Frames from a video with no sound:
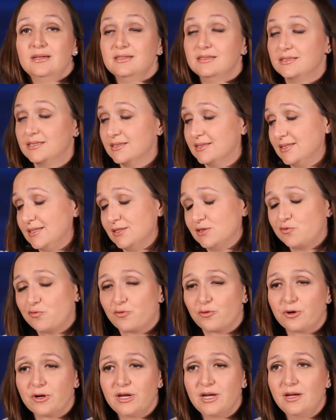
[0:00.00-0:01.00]
He's
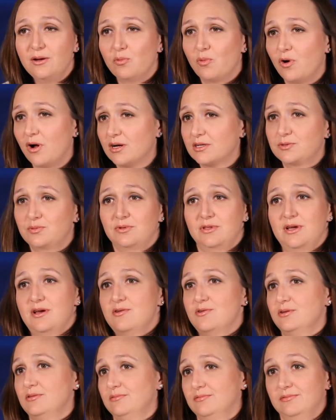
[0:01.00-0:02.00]
disease-free, walks
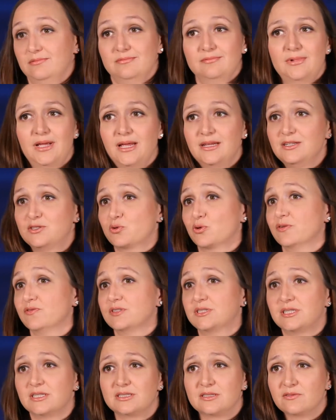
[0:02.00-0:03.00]
without any sort of
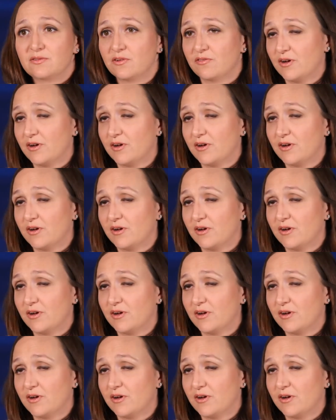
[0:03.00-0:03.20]
assistive